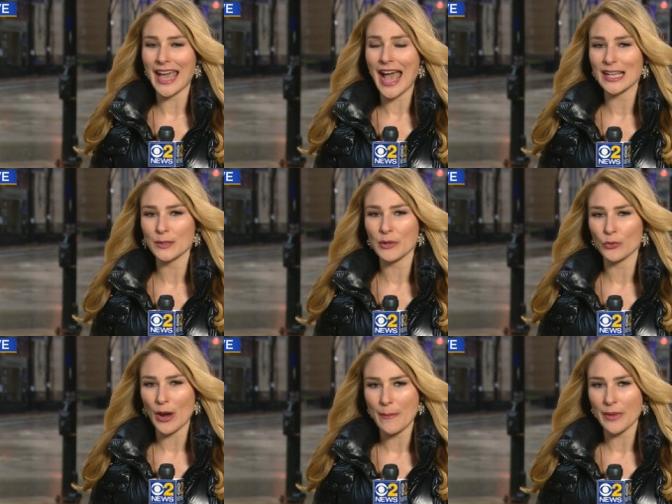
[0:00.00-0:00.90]
has
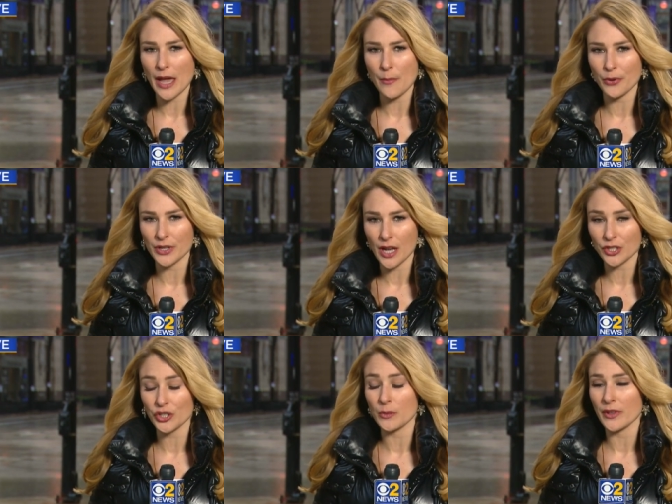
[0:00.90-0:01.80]
been ramping up
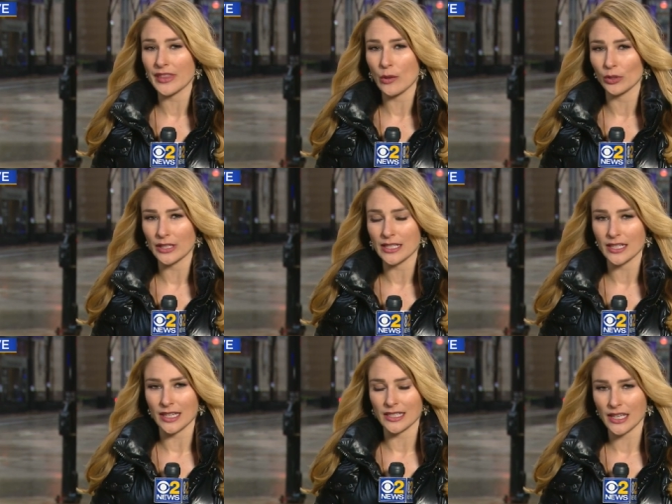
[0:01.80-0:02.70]
production, but they will need
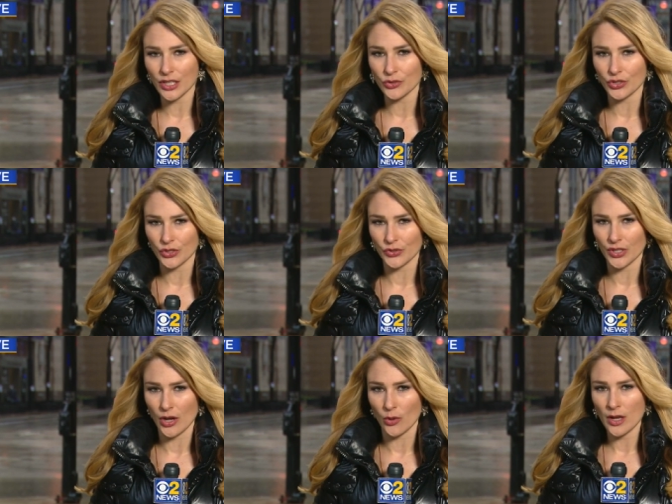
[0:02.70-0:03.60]
to continue to do
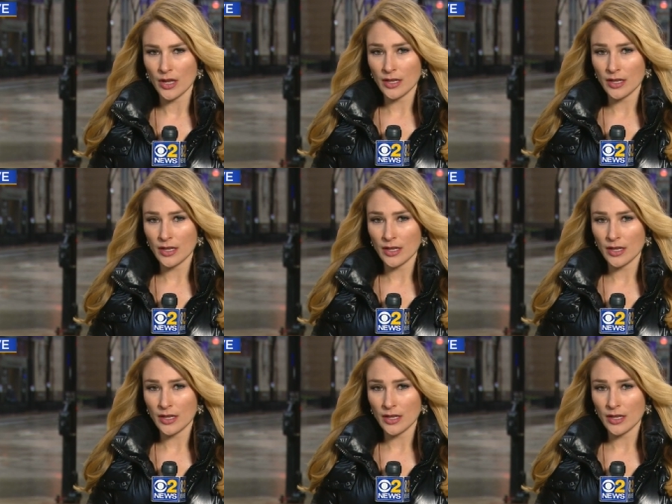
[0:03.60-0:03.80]
so